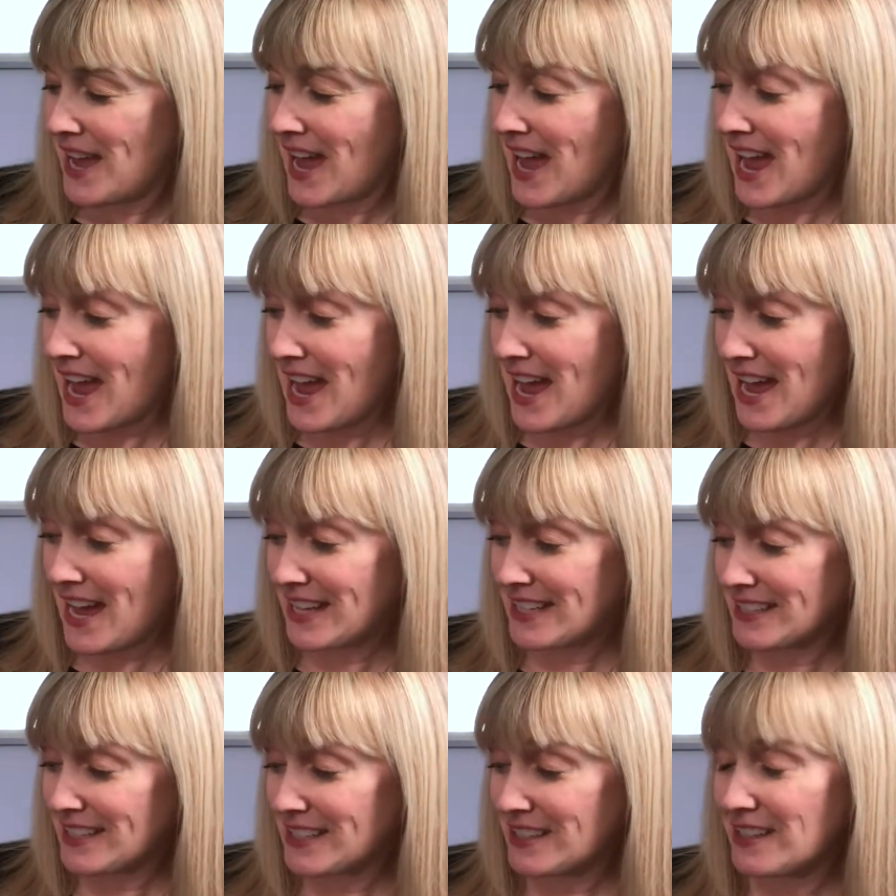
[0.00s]

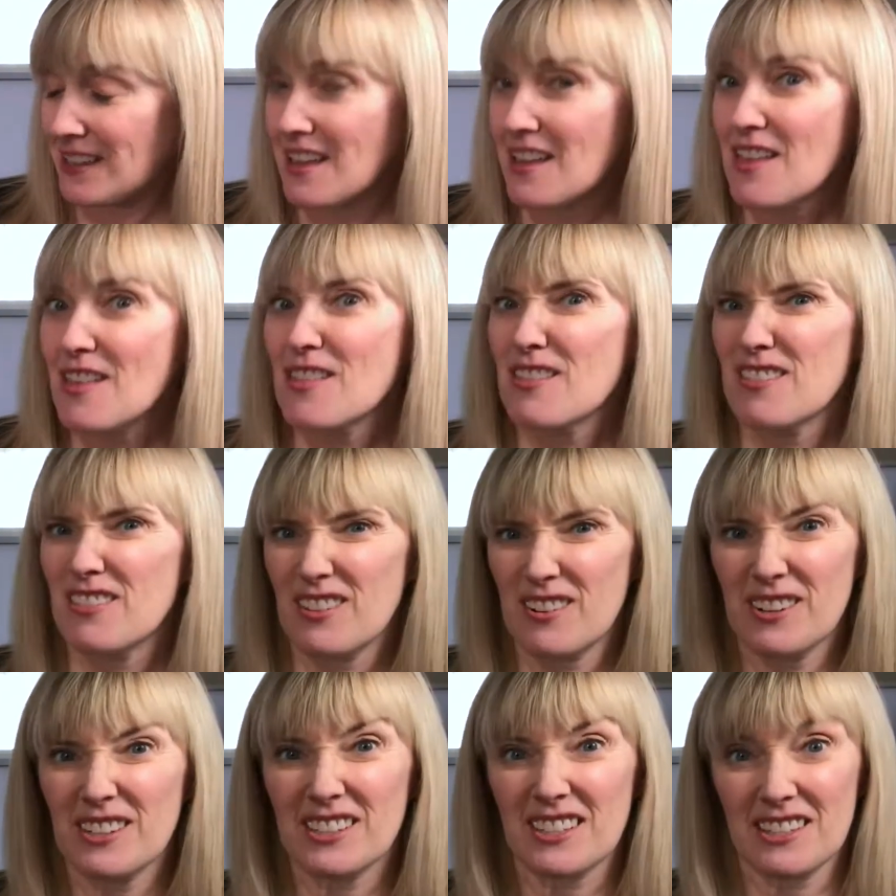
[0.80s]
And
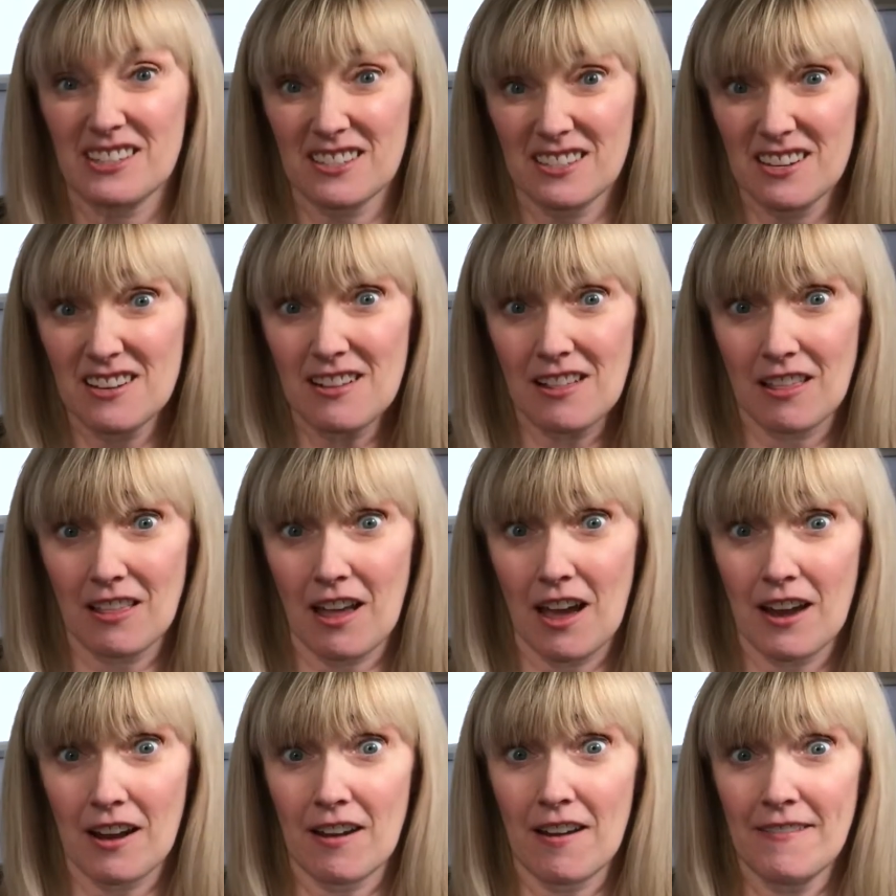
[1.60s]
there is still a
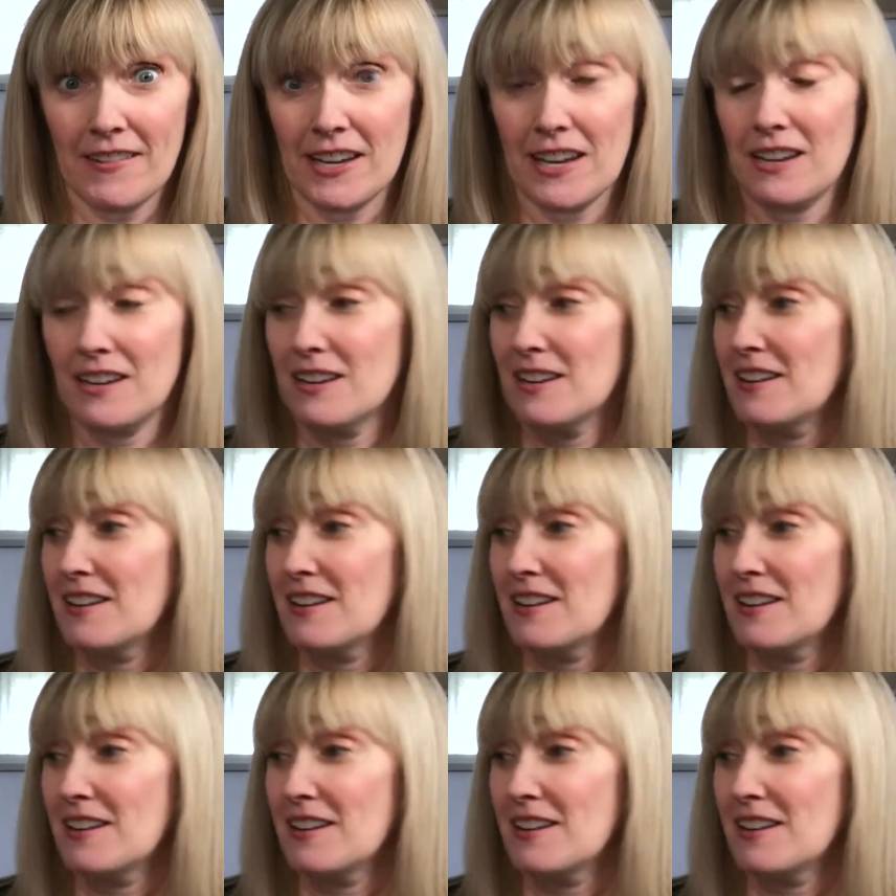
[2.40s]
lot of it.